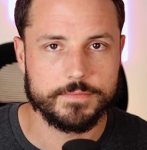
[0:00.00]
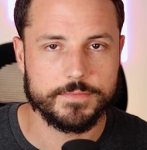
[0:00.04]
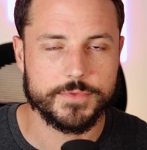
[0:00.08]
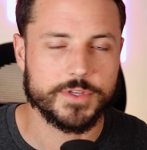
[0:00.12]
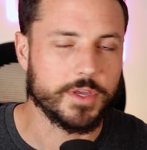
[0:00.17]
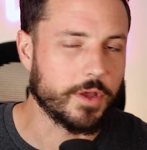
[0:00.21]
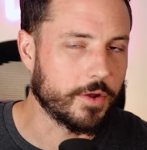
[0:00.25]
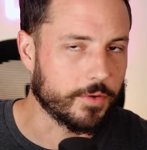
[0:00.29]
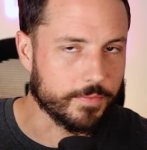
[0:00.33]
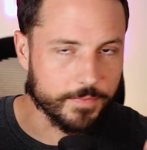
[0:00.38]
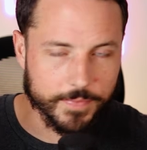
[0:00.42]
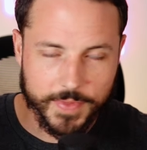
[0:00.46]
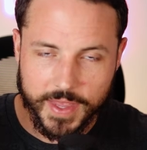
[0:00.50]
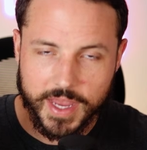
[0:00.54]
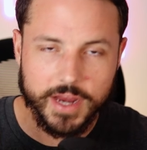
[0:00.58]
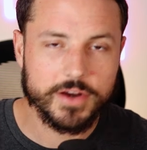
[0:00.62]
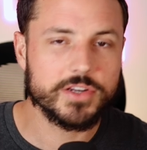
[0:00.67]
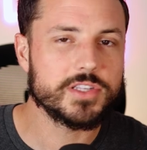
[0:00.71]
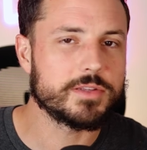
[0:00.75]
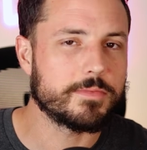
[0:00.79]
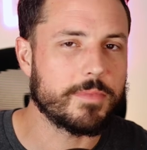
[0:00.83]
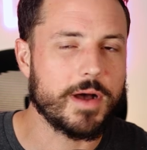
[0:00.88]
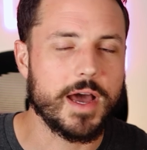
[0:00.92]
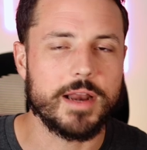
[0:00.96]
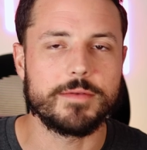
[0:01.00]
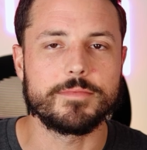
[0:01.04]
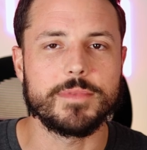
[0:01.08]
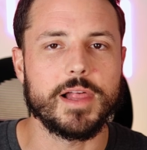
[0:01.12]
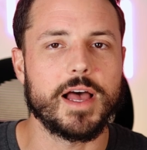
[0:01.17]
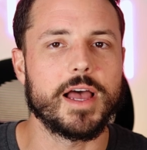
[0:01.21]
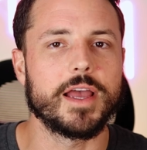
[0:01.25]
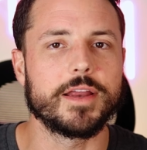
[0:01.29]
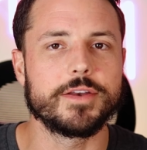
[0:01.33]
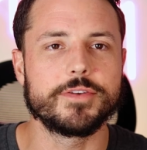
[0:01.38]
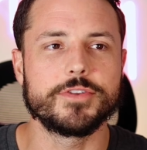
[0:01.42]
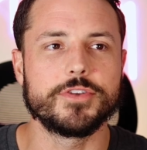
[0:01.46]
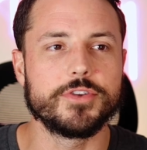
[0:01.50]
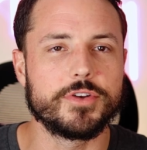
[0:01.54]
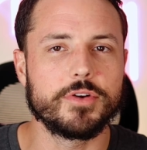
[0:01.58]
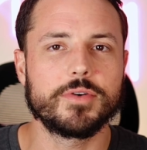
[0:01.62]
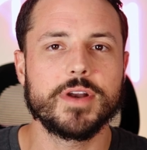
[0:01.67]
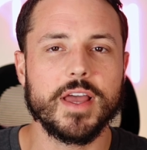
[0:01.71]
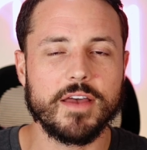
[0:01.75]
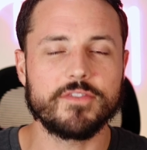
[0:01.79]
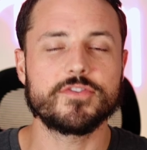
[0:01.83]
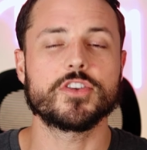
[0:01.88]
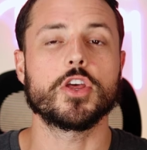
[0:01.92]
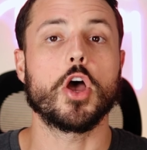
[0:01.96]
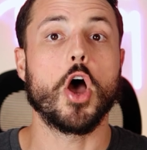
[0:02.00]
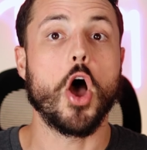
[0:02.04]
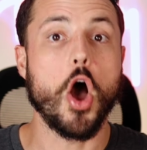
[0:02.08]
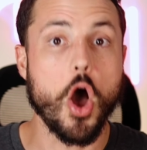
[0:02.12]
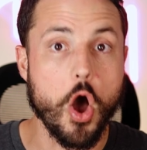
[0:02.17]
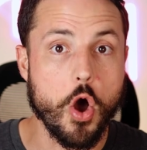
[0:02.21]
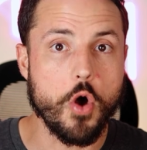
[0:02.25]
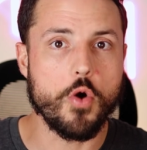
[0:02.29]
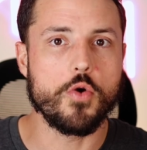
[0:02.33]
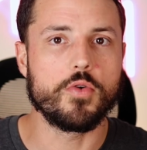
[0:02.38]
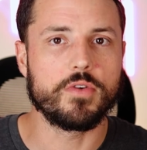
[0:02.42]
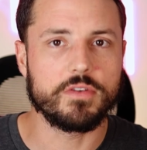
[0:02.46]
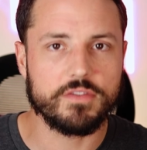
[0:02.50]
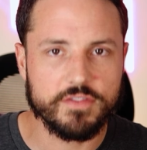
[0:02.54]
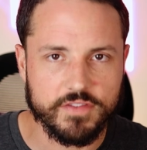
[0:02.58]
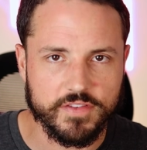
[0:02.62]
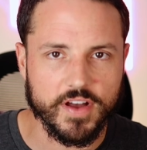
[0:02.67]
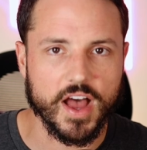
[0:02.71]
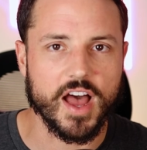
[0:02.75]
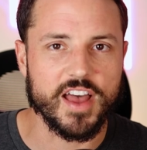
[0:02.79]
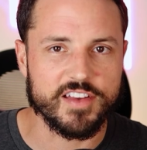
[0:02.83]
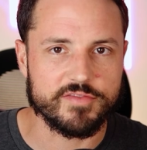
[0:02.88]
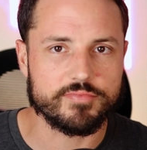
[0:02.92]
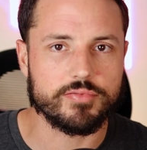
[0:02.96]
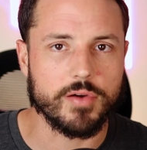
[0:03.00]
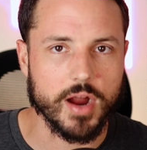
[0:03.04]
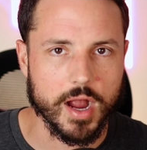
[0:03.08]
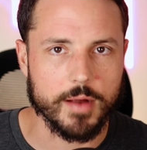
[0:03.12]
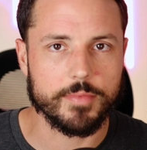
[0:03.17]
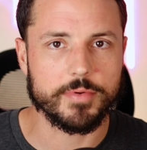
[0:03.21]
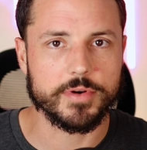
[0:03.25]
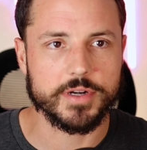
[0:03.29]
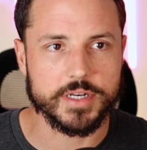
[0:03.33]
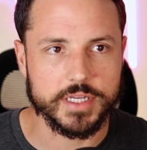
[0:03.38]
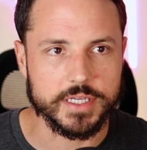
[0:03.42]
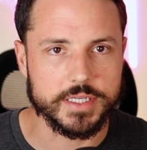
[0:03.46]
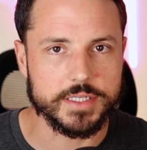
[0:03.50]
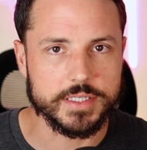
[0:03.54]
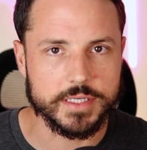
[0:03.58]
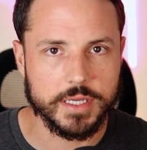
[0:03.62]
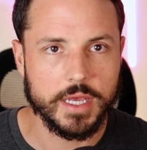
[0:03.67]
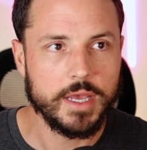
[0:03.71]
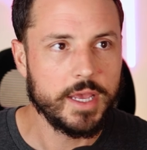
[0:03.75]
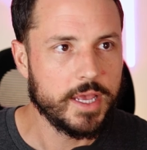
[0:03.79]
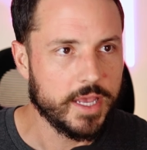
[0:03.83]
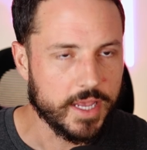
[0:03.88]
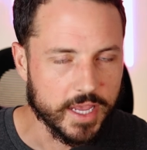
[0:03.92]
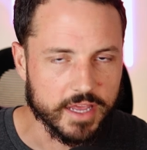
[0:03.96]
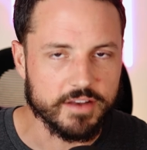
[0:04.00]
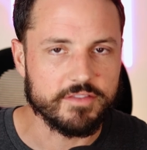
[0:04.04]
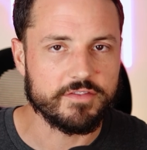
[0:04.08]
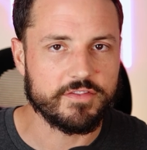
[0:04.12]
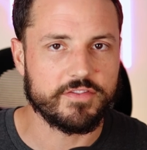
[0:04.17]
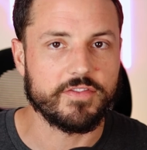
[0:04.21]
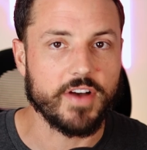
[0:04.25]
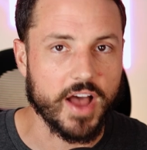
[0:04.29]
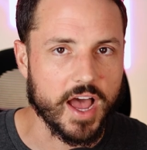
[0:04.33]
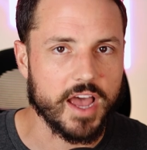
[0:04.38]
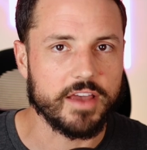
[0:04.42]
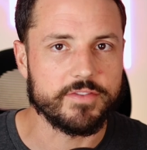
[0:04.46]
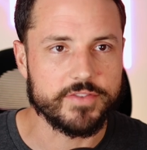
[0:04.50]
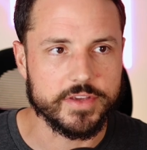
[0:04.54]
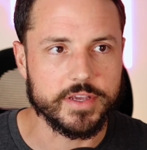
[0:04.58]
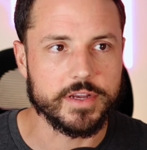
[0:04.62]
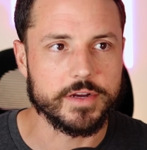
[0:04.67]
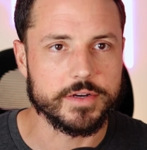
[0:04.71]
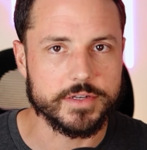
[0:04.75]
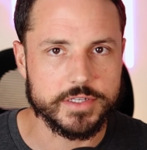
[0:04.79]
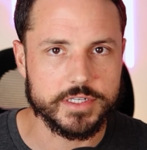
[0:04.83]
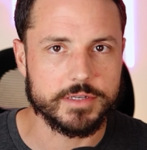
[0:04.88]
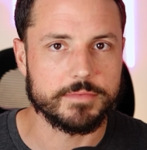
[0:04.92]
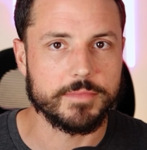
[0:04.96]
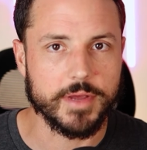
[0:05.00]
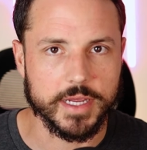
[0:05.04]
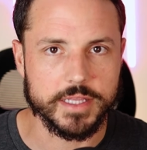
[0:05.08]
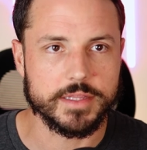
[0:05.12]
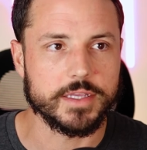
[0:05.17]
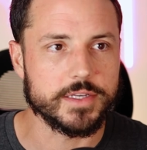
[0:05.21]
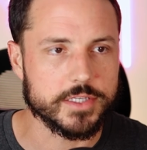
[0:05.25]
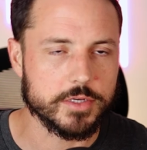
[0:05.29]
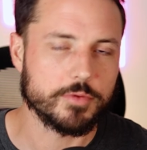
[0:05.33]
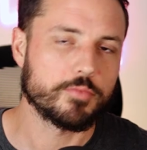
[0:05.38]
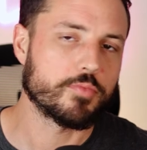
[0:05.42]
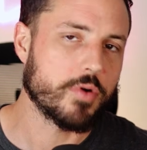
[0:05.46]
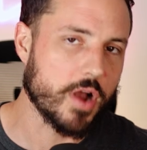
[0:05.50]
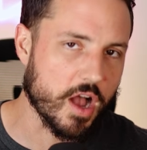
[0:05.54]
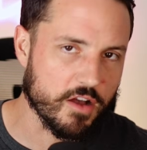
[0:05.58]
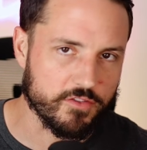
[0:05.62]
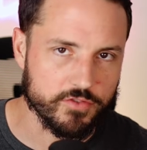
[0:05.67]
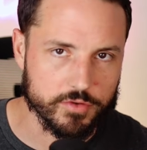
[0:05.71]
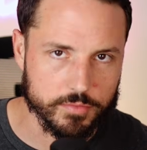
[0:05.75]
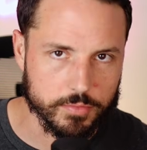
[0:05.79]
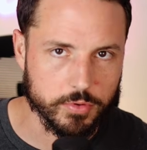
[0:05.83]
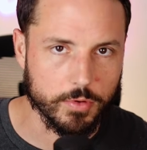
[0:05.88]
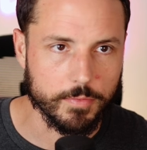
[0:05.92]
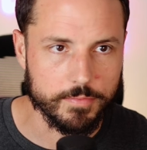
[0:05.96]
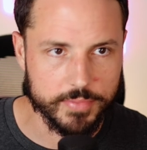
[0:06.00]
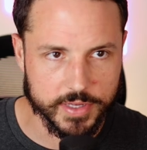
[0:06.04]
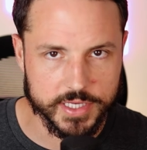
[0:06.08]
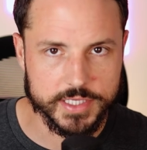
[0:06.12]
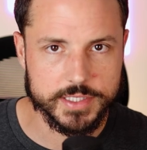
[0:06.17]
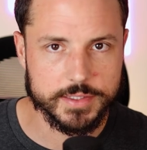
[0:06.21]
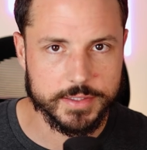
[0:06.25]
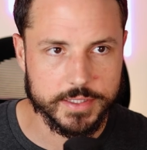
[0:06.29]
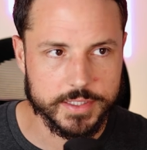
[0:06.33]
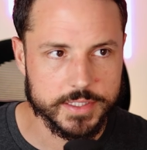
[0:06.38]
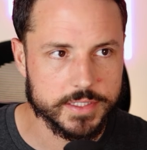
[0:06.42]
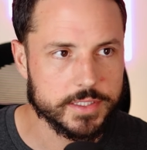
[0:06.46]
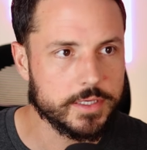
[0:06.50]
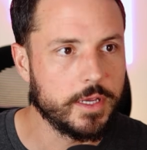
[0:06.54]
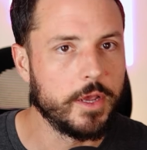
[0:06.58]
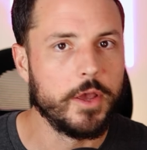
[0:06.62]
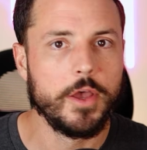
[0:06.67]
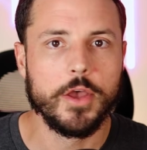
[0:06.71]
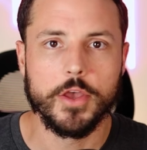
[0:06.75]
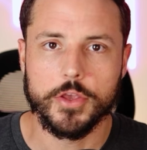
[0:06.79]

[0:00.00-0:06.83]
So here's the bottom line. You don't have to own 5 properties in 5 years to make this a profitable business.